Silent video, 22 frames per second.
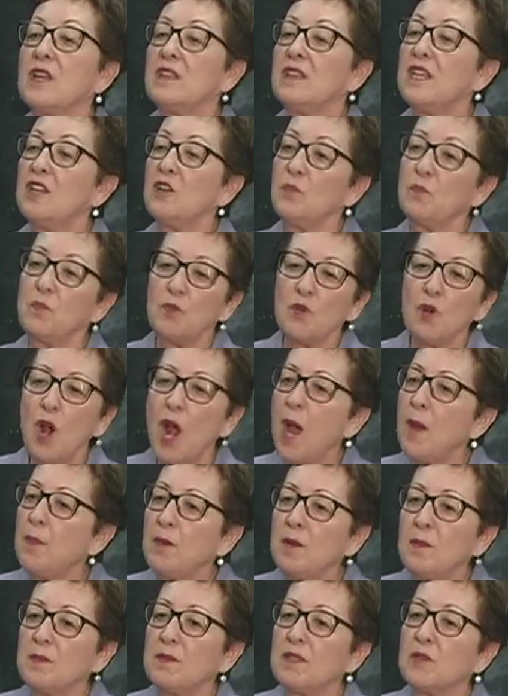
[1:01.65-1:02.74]
they're
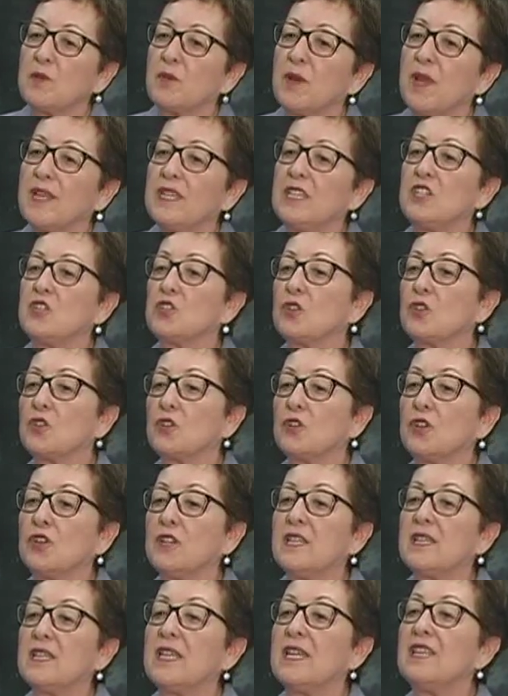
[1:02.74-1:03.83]
probably ready to learn
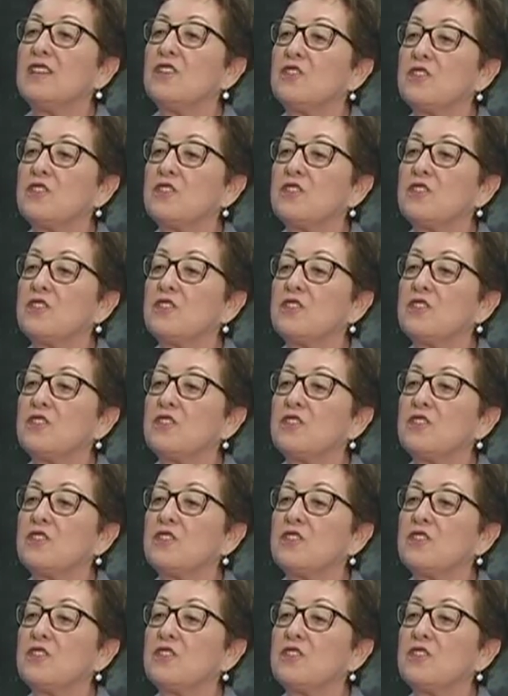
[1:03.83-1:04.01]
it in